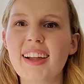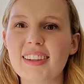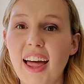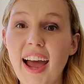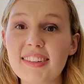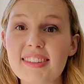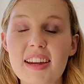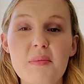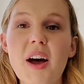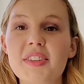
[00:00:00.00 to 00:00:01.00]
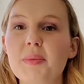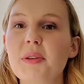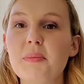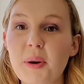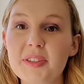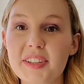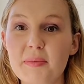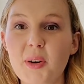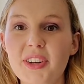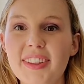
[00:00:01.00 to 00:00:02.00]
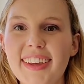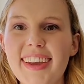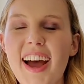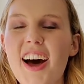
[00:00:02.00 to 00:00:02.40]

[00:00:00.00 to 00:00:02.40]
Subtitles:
Last, and possibly most importantly,